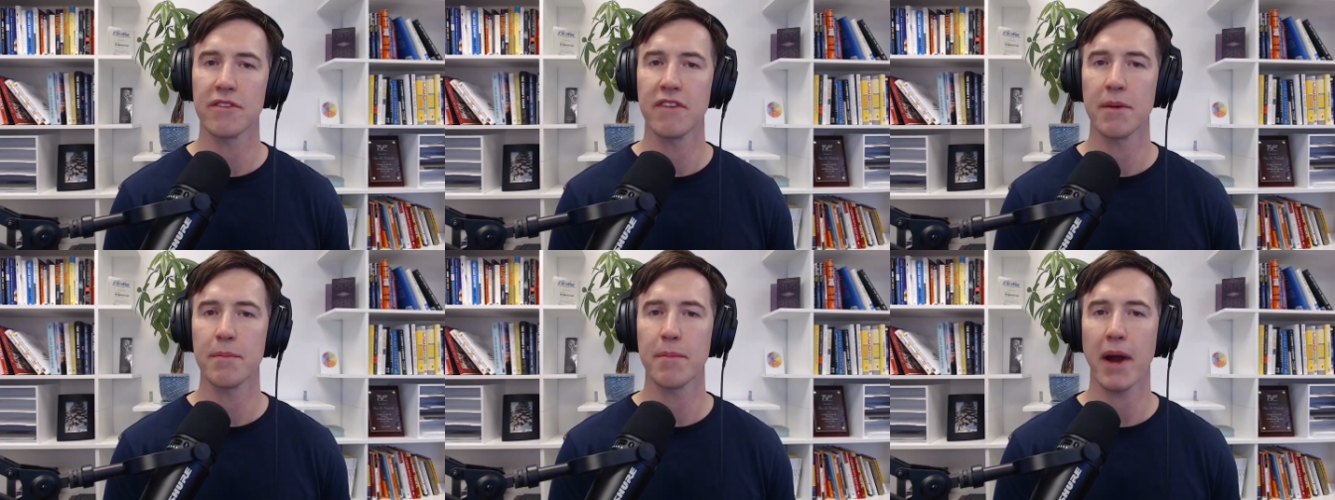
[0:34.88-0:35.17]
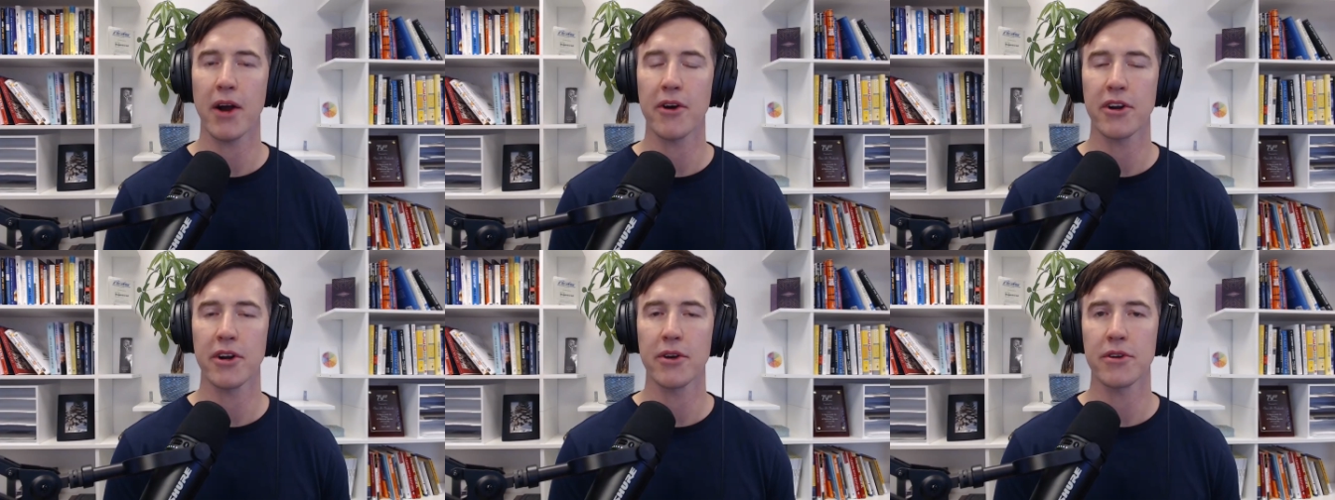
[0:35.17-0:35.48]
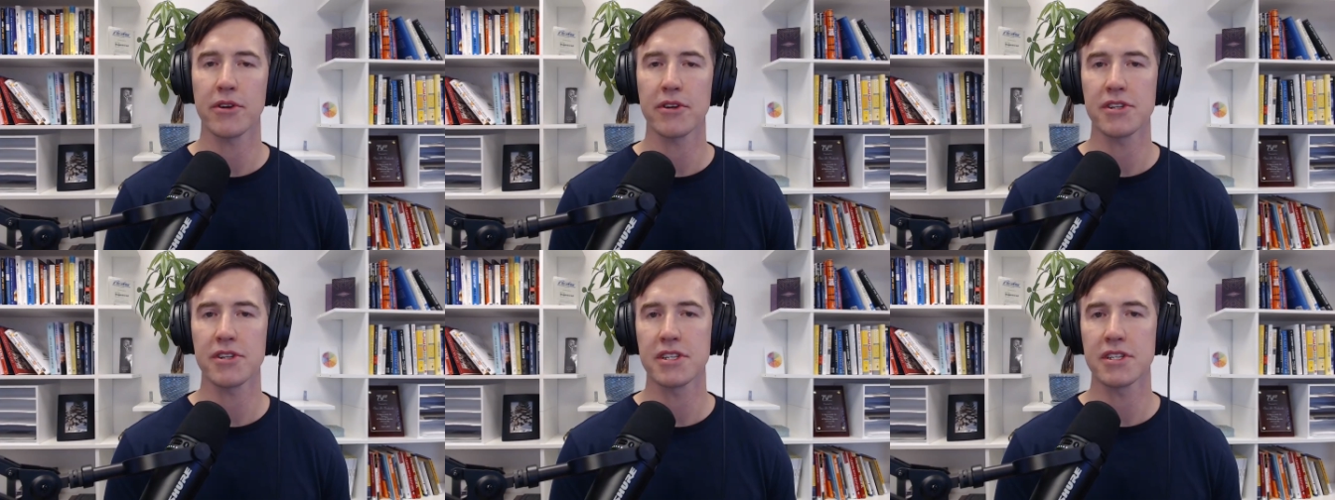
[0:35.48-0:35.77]
Empowered
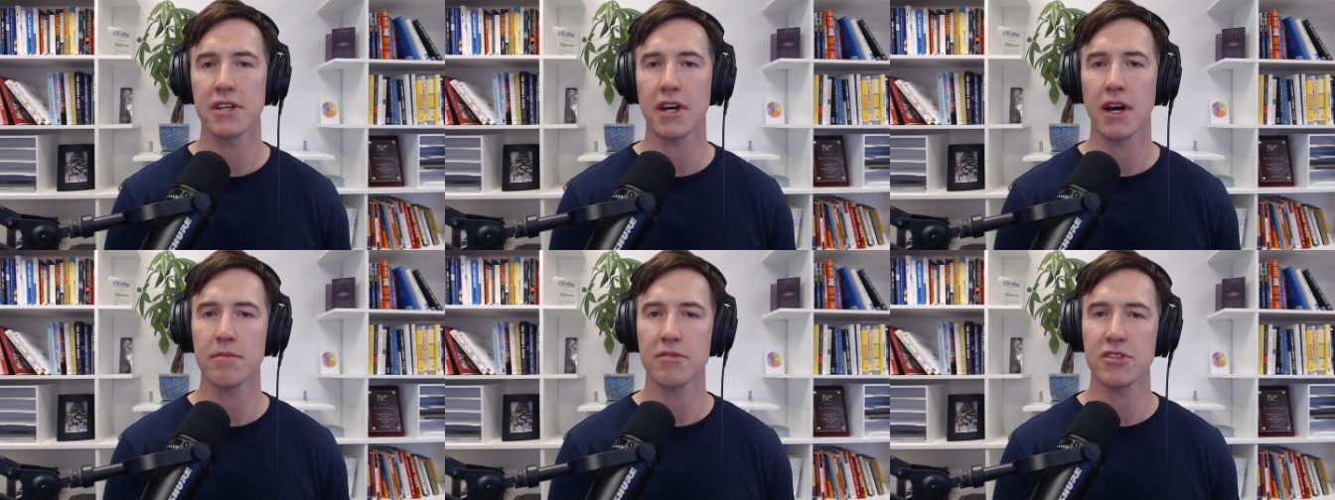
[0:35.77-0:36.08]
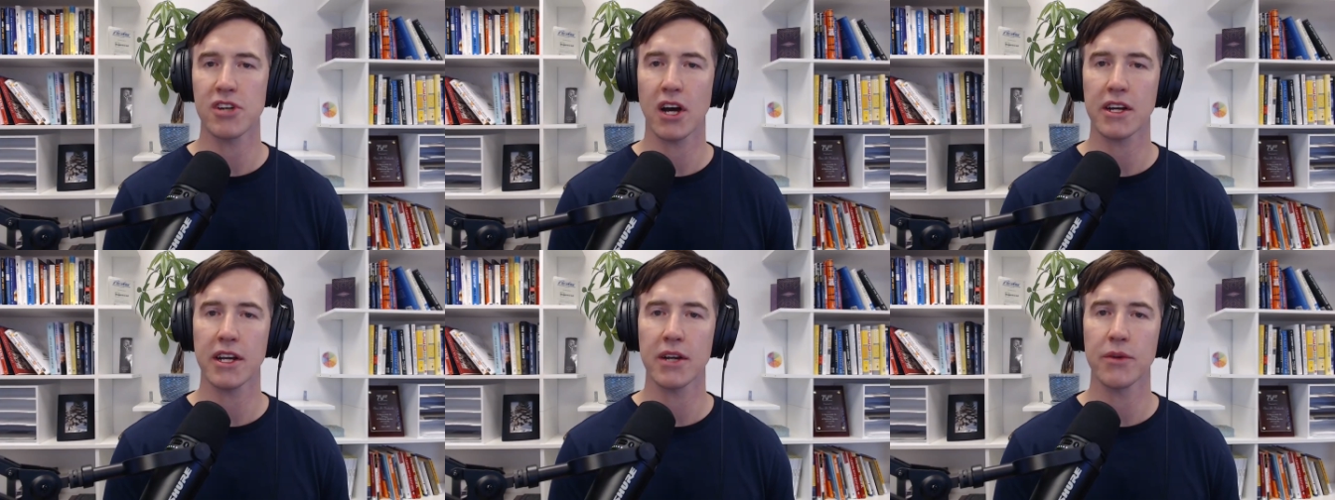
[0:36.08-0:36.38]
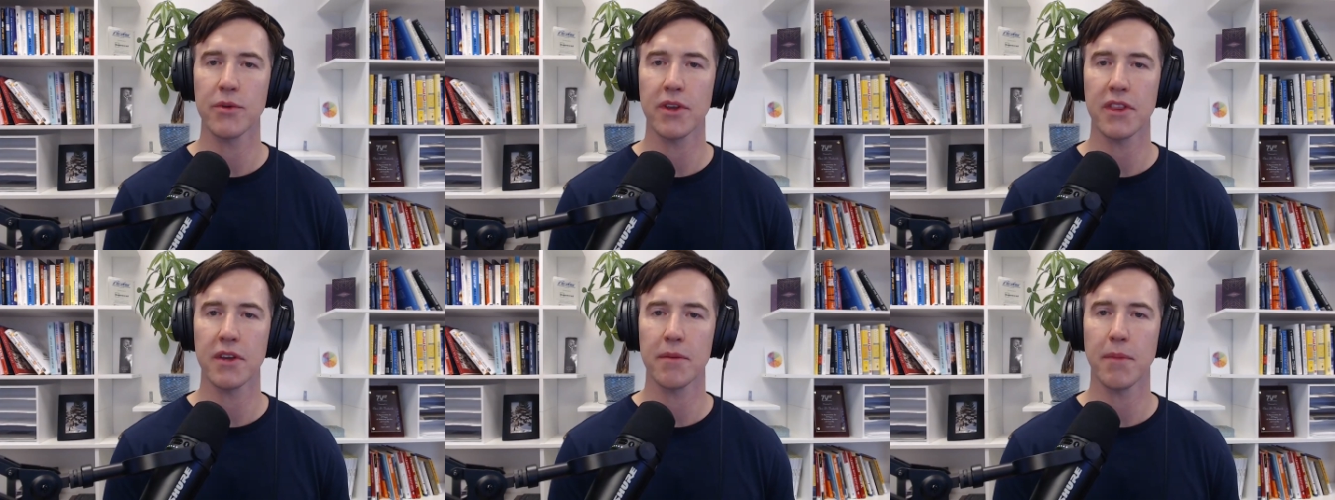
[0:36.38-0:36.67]
Owners, I'm talking
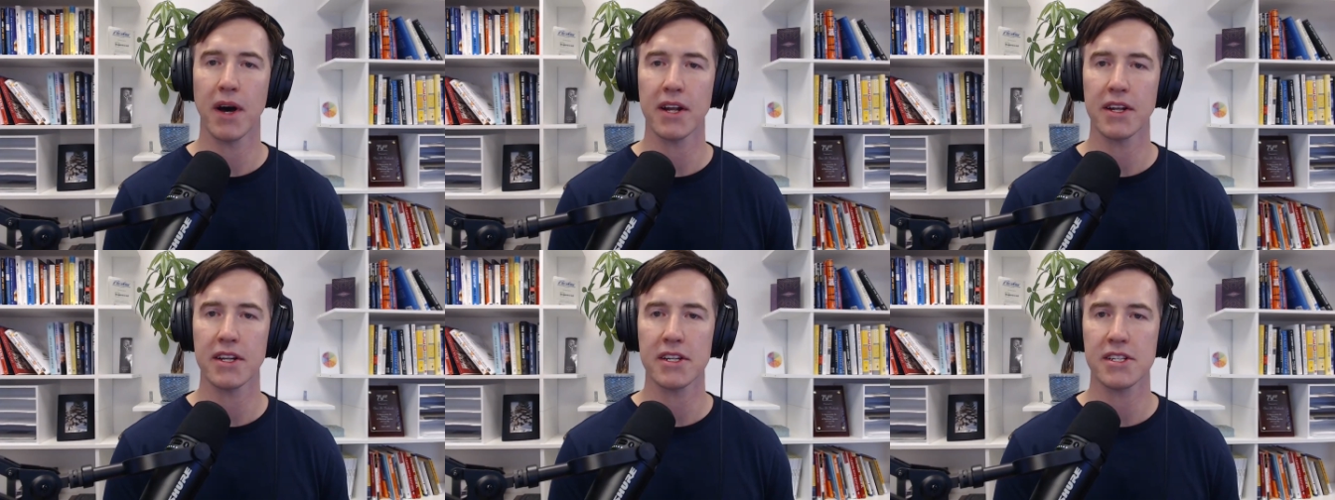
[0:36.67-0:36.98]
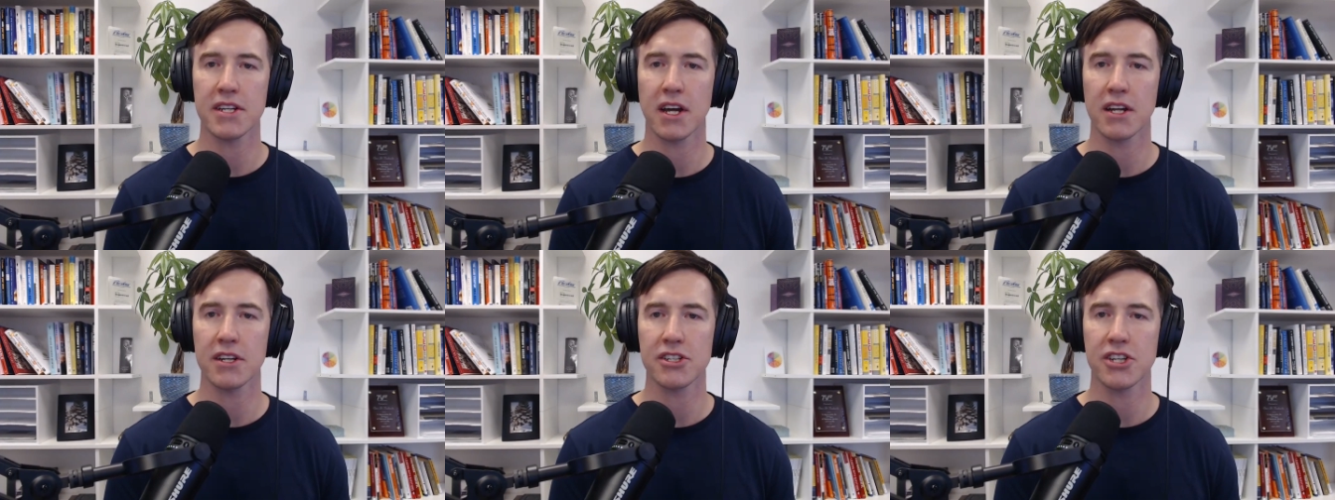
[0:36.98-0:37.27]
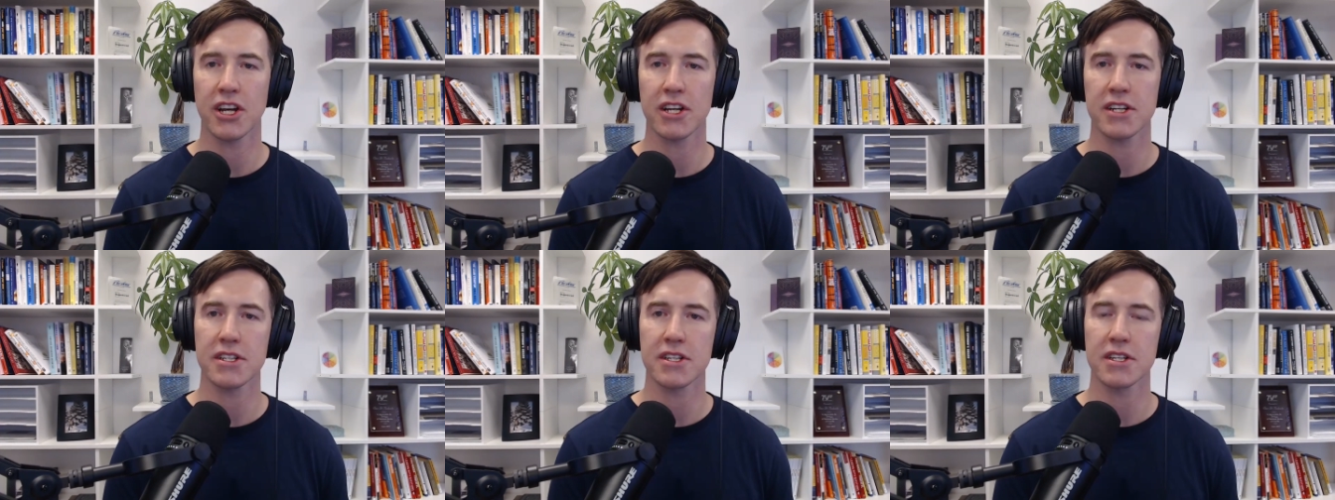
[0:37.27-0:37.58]
with Amanda
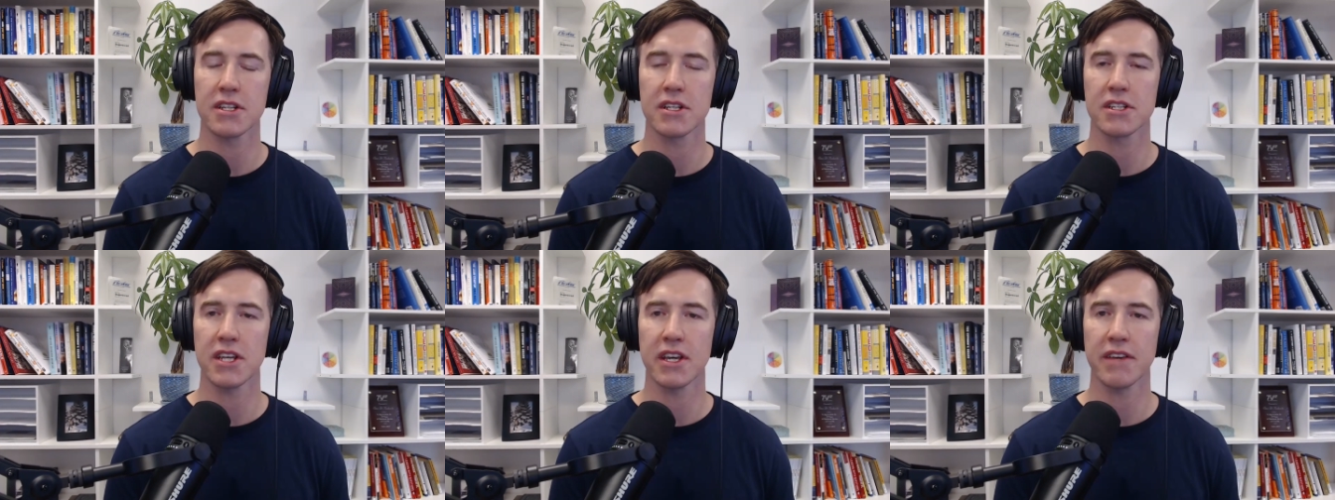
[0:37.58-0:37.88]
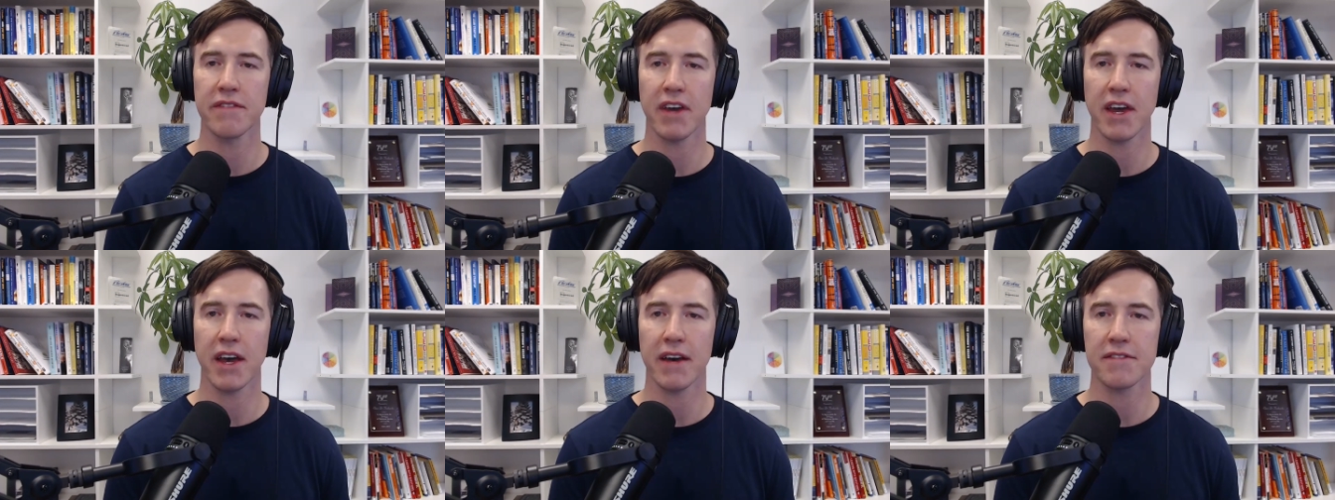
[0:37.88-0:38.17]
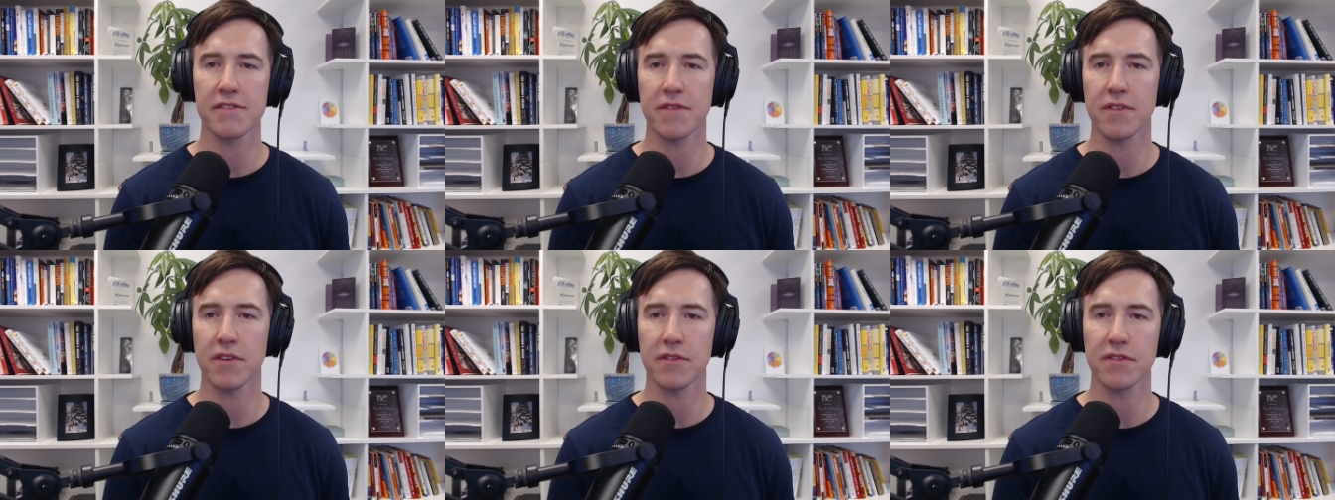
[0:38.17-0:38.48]
Sanchez, TVF's
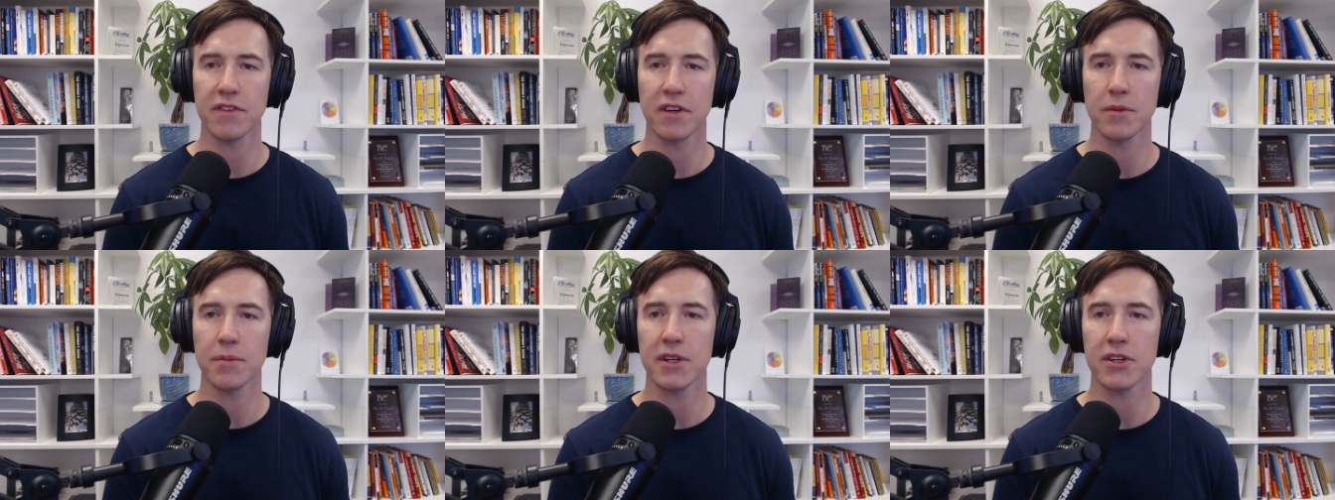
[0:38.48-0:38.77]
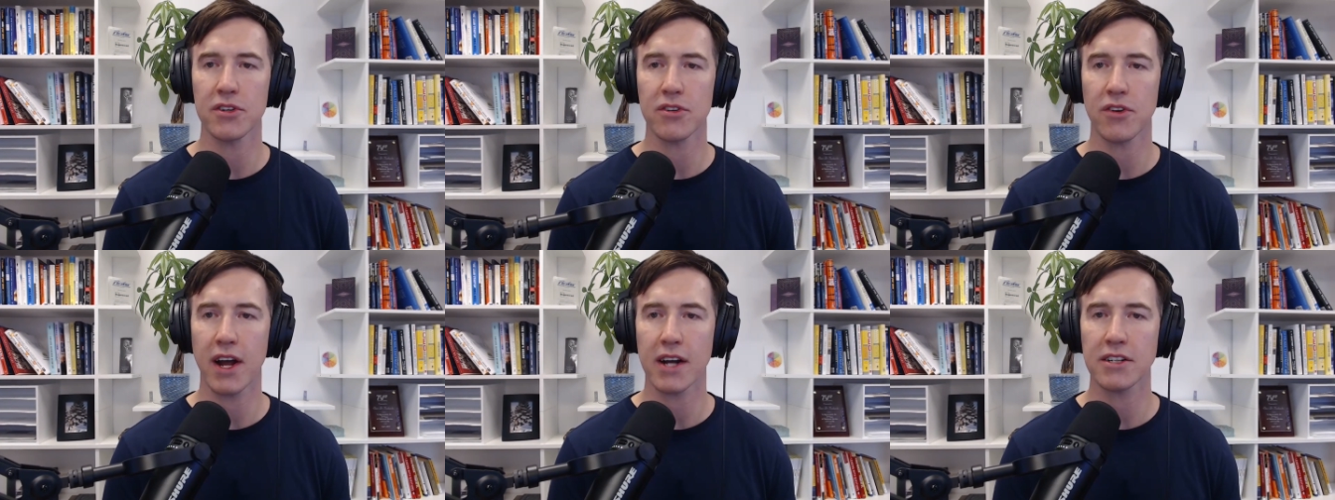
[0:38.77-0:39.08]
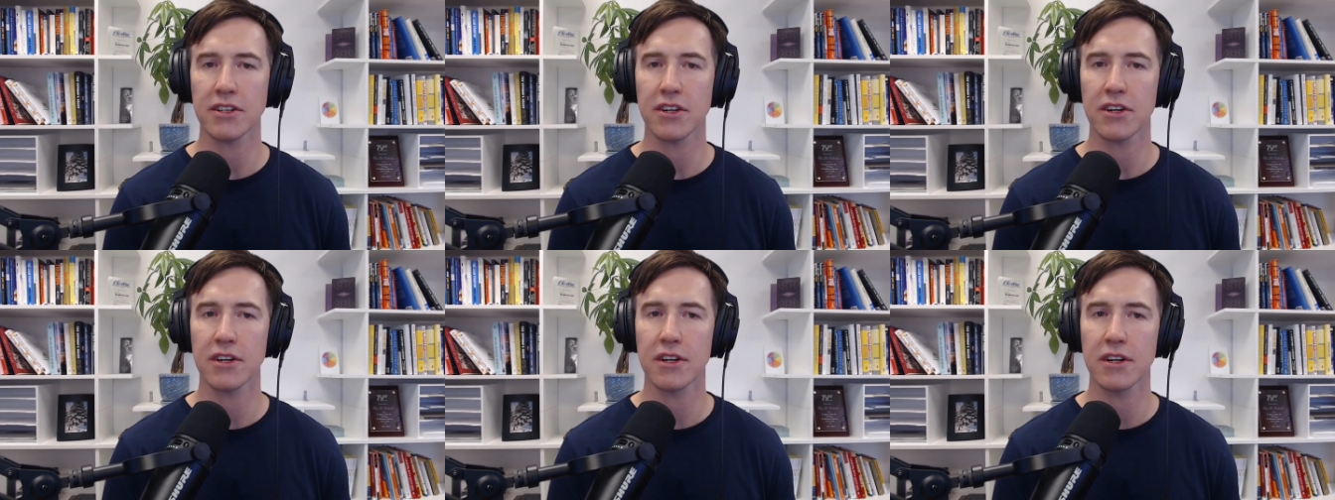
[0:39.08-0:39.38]
Fulfillment
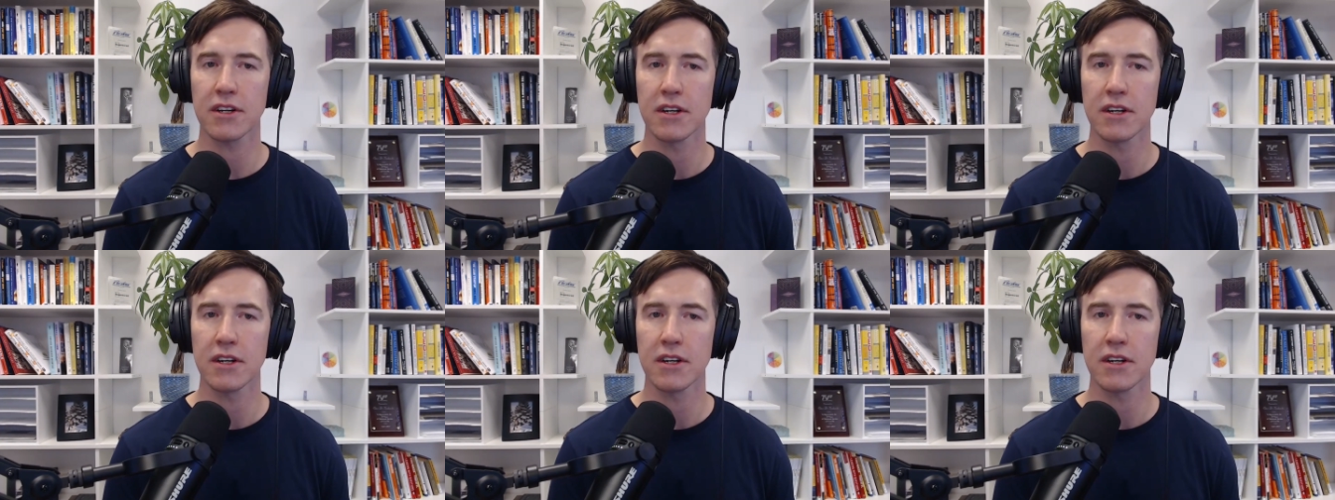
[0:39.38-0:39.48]
Director.